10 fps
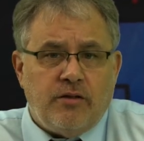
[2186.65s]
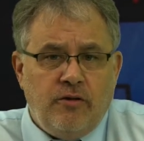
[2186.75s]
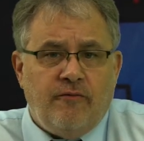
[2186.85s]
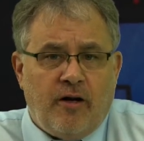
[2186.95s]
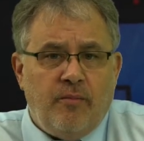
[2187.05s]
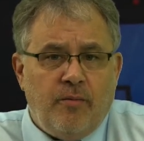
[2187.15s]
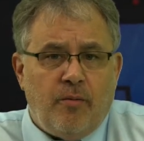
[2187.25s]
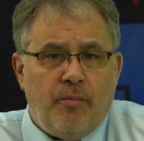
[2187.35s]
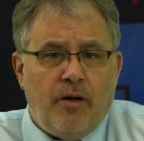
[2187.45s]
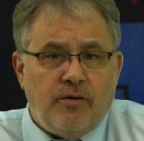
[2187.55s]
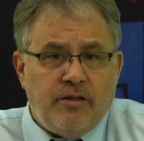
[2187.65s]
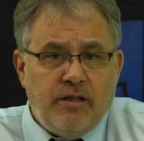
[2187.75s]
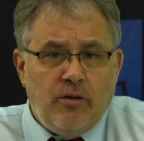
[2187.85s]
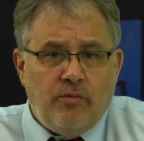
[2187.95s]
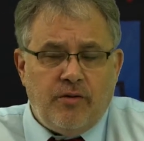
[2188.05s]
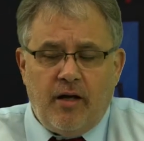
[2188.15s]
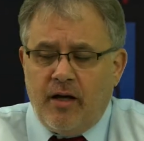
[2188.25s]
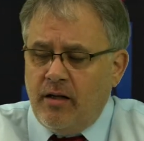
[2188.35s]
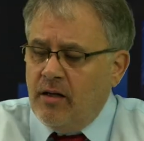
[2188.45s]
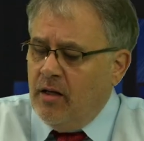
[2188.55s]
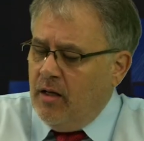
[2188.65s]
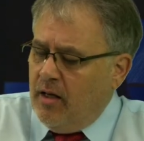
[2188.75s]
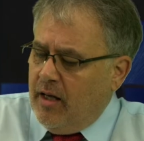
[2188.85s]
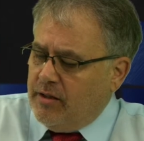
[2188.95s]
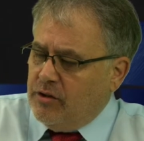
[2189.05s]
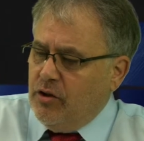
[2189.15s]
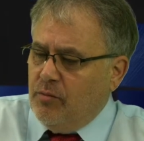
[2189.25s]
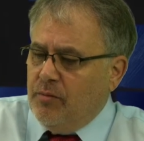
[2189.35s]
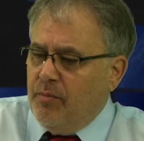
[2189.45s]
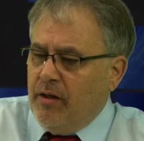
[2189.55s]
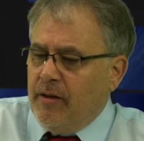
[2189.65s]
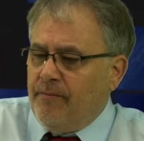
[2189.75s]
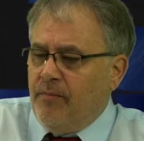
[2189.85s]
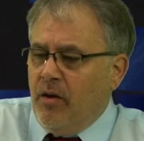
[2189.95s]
And you've got to be prepared to deal with that as a human being.